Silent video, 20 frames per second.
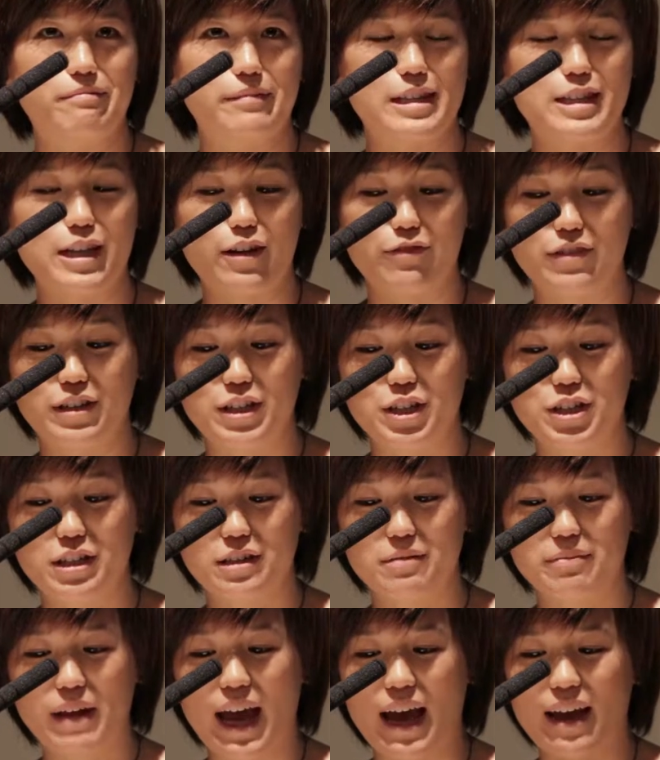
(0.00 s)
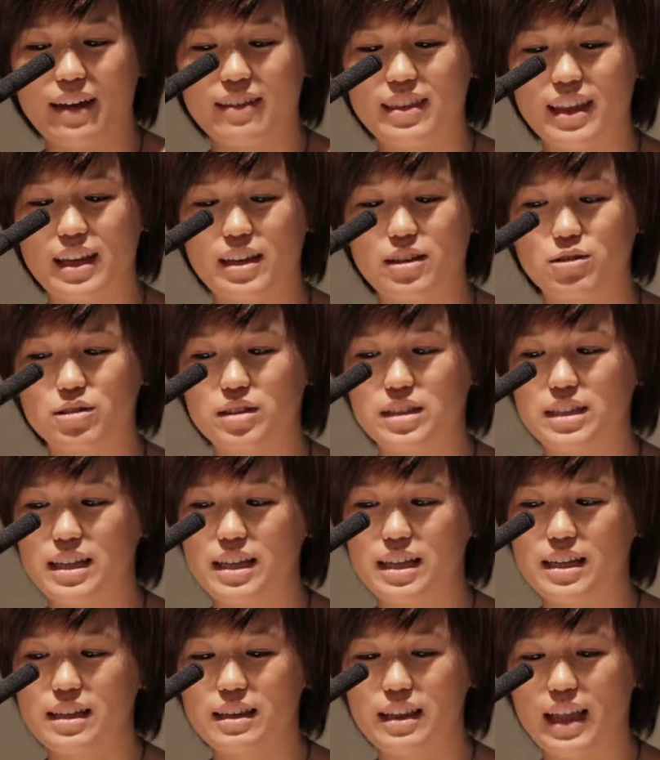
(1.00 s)
the definition in math, and you'll
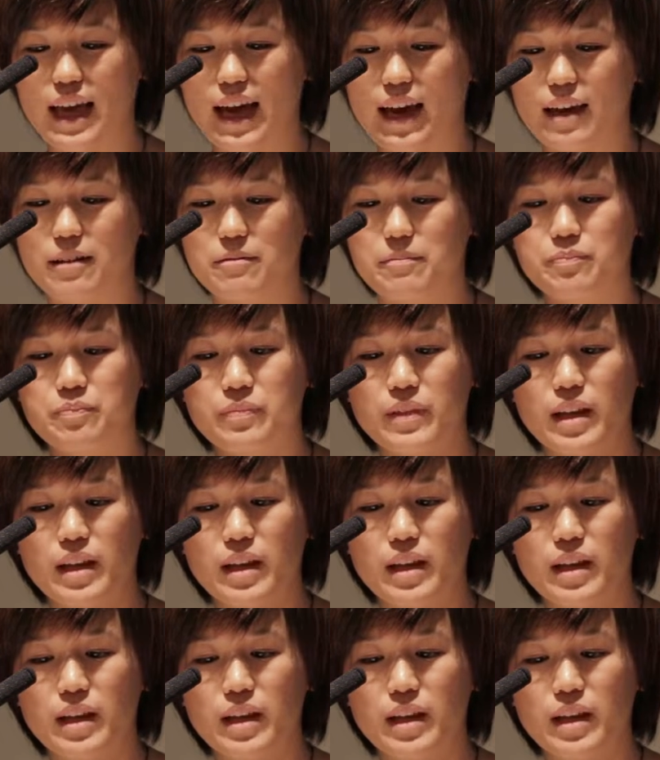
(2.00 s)
see that